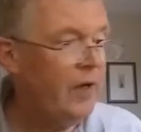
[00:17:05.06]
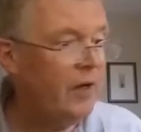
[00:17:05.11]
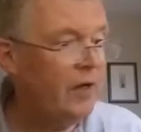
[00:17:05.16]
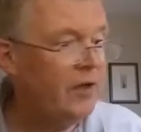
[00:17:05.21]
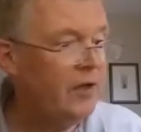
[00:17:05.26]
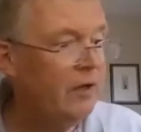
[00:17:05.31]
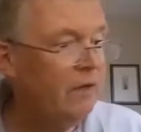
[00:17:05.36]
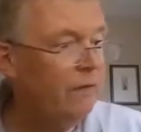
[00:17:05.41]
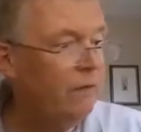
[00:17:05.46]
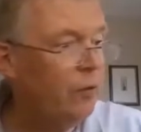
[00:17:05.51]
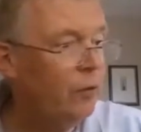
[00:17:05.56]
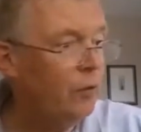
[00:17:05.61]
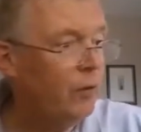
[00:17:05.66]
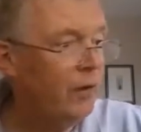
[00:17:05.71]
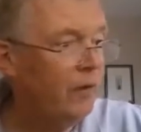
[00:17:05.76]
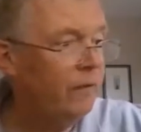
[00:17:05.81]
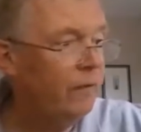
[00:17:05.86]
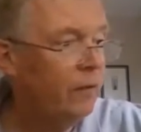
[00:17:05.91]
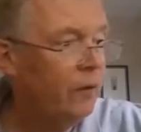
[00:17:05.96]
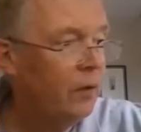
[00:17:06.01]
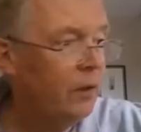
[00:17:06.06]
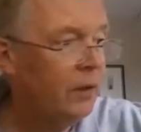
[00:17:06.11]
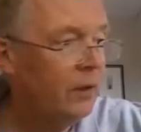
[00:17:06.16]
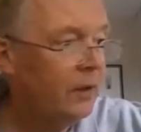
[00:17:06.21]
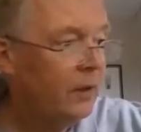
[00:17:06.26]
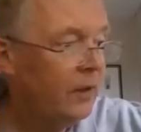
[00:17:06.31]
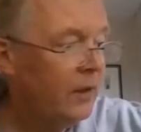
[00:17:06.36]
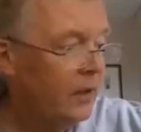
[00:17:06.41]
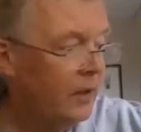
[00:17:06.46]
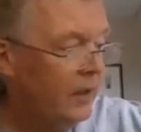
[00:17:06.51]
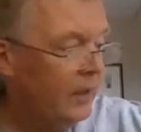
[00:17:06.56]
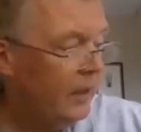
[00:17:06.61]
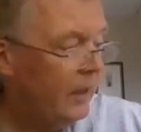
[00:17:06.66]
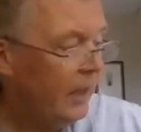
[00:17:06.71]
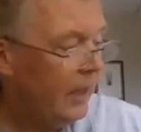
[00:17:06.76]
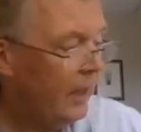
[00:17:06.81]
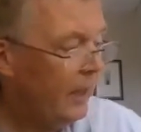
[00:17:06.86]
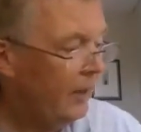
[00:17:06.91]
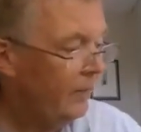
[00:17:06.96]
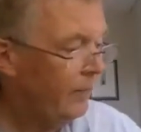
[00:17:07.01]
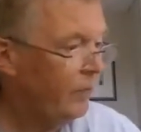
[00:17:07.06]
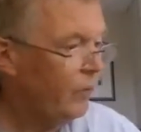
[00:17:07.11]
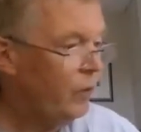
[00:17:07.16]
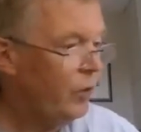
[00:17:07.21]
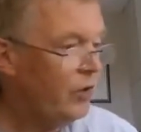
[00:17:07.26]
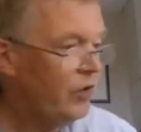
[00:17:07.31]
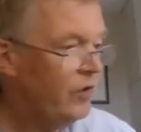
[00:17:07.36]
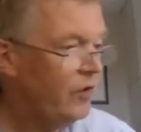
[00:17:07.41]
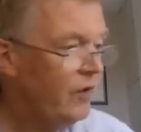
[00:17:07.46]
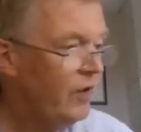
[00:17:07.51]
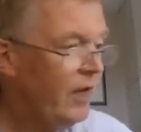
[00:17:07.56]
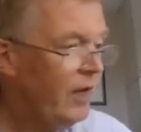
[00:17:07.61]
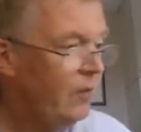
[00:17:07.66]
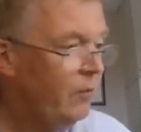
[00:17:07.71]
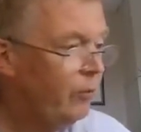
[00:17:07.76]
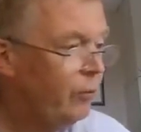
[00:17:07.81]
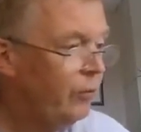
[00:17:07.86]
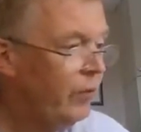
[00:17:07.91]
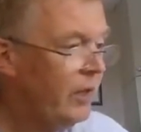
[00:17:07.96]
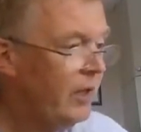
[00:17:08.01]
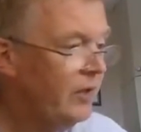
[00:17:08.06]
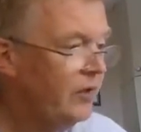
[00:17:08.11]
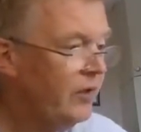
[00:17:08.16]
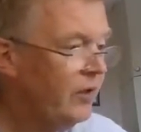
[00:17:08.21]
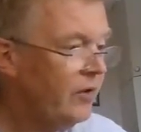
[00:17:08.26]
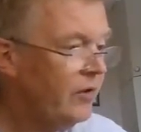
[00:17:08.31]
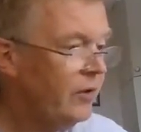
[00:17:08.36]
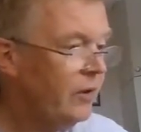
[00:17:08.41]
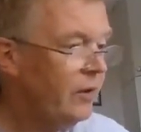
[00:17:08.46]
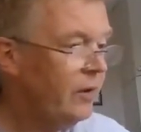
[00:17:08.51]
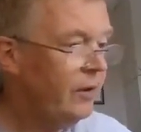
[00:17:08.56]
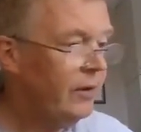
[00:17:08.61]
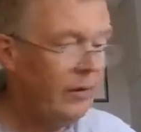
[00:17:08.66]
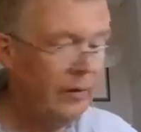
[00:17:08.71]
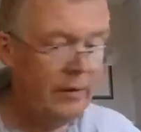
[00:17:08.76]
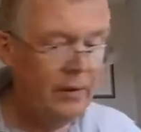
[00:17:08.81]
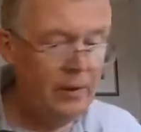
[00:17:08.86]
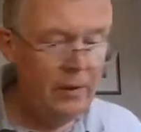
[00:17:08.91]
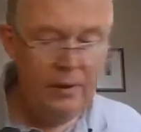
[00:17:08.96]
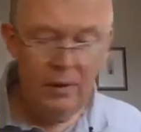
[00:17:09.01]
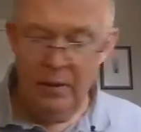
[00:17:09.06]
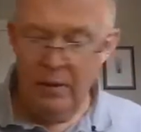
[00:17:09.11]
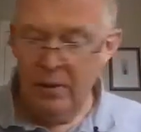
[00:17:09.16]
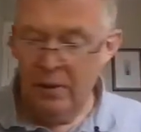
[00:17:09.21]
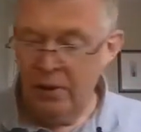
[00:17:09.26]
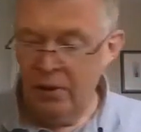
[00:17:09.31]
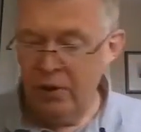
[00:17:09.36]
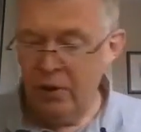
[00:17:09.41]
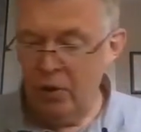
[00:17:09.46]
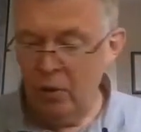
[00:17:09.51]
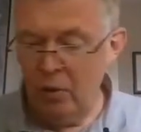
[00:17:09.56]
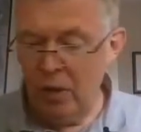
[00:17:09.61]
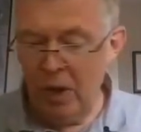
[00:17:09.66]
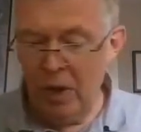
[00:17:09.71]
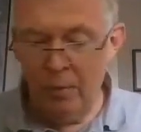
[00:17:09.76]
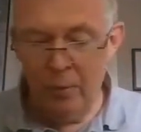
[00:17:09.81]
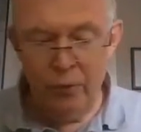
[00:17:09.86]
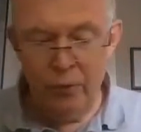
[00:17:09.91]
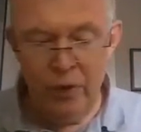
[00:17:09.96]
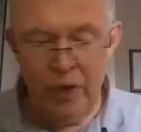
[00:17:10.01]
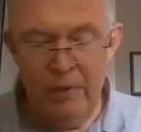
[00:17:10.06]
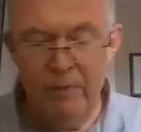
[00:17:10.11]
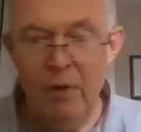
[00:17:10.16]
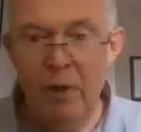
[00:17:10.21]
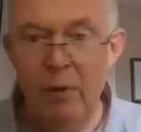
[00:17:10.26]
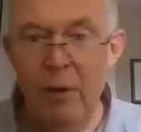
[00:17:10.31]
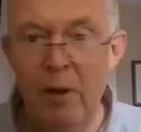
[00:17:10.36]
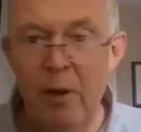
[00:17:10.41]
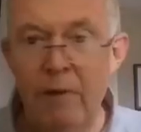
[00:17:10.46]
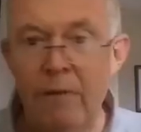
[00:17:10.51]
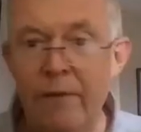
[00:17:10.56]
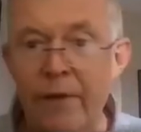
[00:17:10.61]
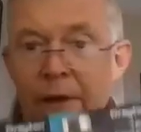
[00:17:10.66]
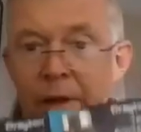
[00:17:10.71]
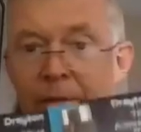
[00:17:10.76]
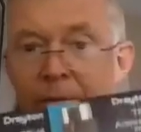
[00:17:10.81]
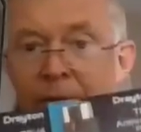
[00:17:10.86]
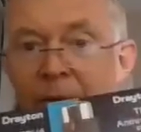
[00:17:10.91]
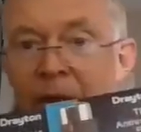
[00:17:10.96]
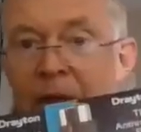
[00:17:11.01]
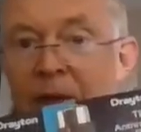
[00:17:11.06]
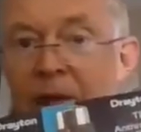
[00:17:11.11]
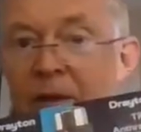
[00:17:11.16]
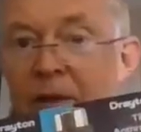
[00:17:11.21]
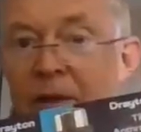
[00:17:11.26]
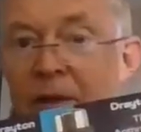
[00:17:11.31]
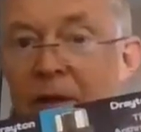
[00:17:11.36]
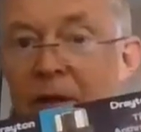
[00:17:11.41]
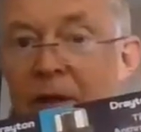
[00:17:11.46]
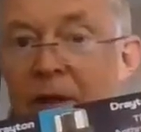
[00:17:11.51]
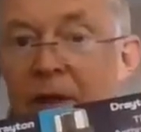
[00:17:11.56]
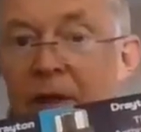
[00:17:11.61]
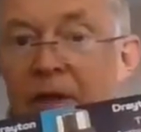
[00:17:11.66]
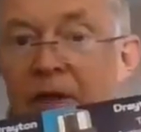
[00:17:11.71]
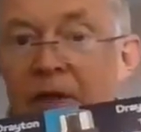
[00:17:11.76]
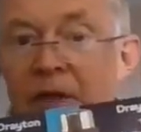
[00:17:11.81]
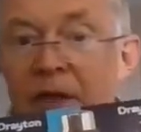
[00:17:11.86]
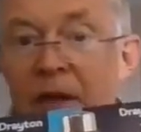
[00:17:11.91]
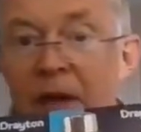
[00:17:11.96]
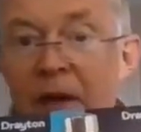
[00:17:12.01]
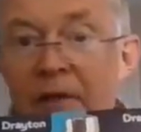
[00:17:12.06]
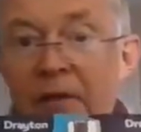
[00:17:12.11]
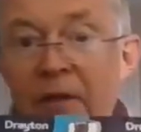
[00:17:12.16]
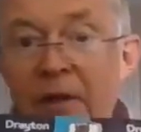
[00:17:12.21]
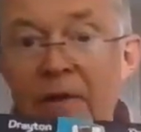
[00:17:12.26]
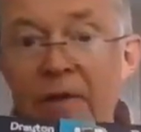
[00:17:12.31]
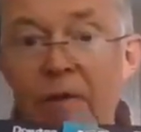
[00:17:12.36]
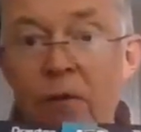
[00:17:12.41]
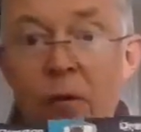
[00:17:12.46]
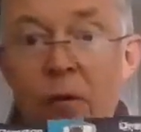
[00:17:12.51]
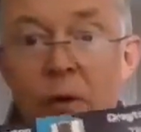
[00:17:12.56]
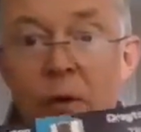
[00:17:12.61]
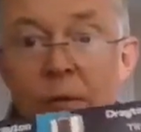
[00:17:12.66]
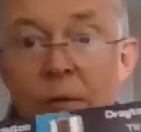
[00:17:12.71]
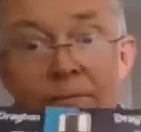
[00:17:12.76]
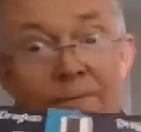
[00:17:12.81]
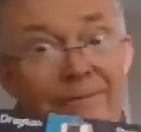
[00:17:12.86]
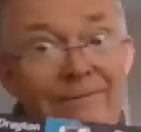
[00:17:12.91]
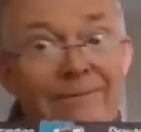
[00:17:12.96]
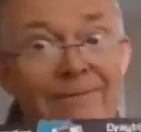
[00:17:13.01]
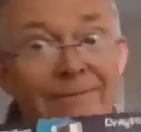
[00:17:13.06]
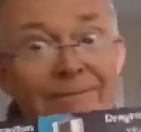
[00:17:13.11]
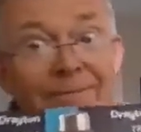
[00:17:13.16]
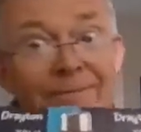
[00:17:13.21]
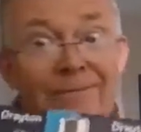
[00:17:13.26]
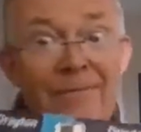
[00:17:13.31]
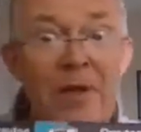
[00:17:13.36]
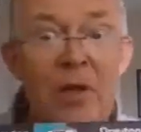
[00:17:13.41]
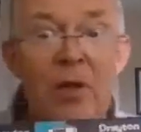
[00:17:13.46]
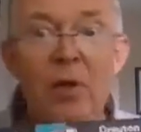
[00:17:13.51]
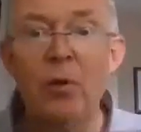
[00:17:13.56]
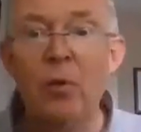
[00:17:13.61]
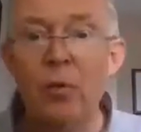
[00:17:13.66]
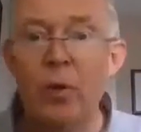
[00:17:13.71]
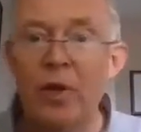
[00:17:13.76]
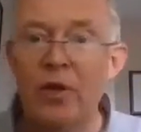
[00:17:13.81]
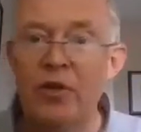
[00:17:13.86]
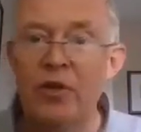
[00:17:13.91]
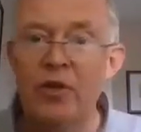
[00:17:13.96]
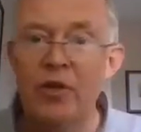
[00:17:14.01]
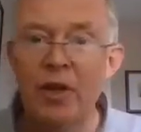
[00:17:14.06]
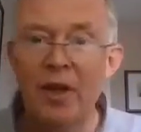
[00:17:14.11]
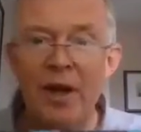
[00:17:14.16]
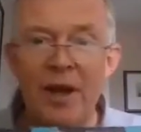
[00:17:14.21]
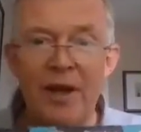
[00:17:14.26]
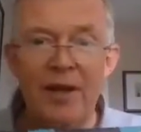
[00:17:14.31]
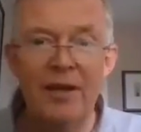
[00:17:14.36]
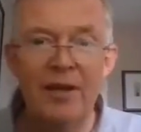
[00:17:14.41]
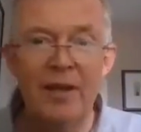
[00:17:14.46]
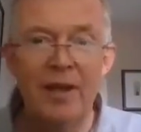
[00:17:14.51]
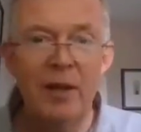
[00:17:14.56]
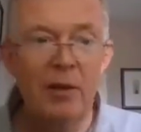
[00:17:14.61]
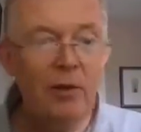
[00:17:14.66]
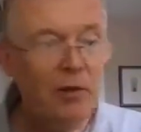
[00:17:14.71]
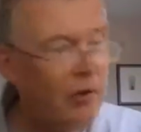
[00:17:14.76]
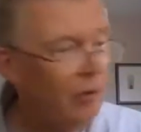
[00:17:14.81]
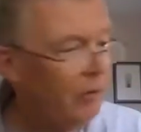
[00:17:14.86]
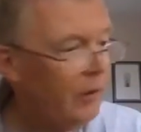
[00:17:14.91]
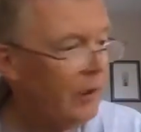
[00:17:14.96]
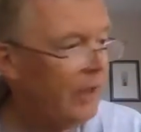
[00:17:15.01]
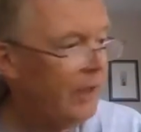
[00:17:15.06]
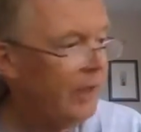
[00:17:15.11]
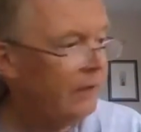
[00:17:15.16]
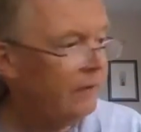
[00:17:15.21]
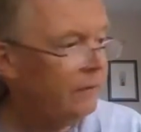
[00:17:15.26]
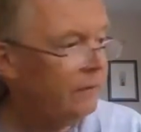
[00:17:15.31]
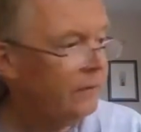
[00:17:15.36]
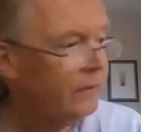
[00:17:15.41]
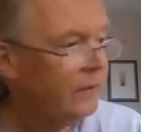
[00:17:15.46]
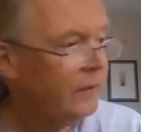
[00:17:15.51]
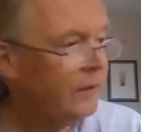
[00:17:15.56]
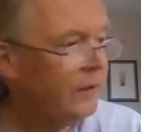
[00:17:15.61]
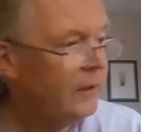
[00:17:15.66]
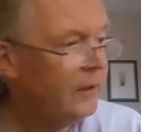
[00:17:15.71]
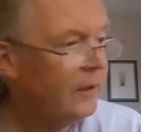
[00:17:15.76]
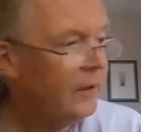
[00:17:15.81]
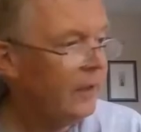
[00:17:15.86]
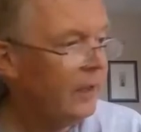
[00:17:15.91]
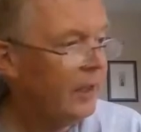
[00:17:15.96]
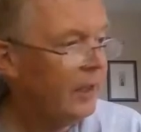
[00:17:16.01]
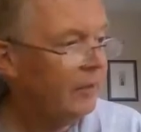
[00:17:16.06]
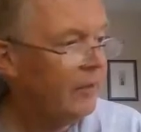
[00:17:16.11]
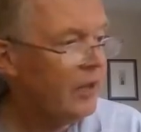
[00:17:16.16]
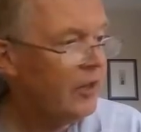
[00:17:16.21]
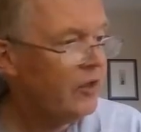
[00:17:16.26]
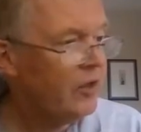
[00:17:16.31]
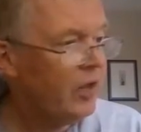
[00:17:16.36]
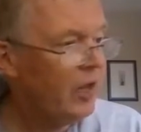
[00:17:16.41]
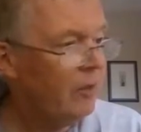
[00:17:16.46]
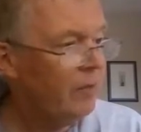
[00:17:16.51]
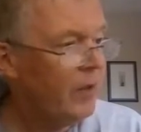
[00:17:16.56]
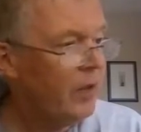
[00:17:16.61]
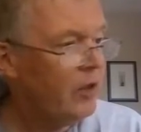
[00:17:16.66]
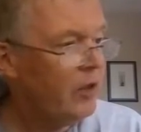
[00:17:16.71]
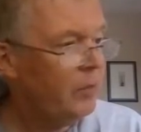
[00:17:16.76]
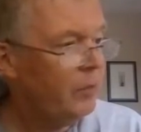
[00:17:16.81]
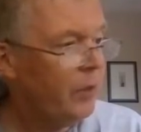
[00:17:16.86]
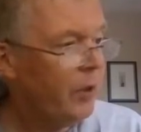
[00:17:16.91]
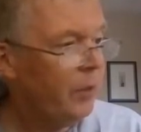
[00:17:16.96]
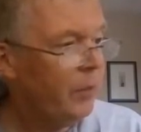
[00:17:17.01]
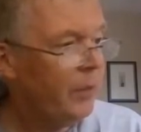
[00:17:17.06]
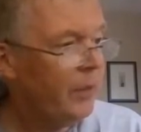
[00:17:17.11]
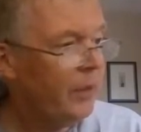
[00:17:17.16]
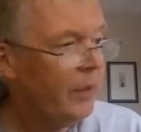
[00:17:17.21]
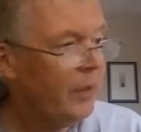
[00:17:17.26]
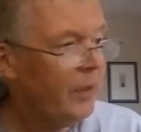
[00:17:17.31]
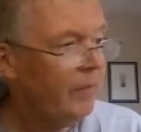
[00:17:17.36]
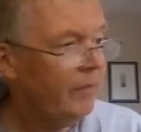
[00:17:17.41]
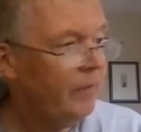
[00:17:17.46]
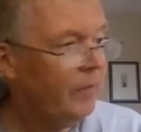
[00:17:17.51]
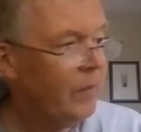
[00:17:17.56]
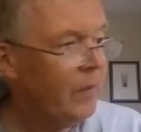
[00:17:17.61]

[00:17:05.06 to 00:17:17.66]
RT414, which then brings us on to our premium offer, the TRV4, which I know you love. It's our most popular